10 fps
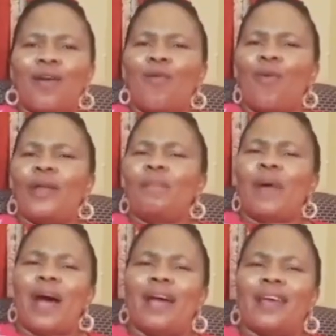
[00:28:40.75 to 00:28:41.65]
went
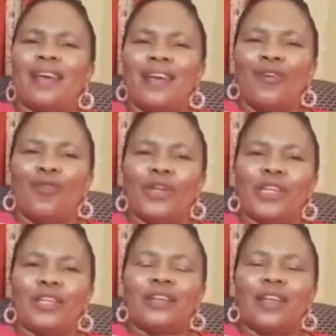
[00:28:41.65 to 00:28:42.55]
by
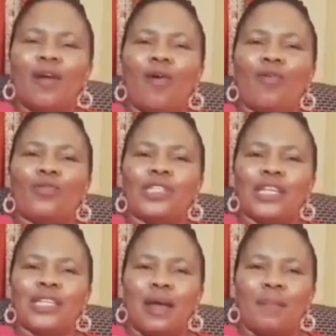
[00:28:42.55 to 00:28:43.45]
with the Old
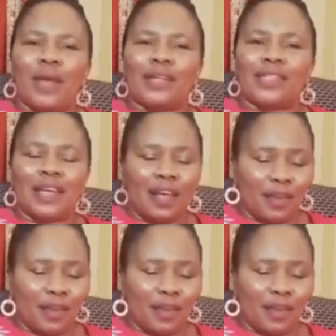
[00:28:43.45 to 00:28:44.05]
Testament.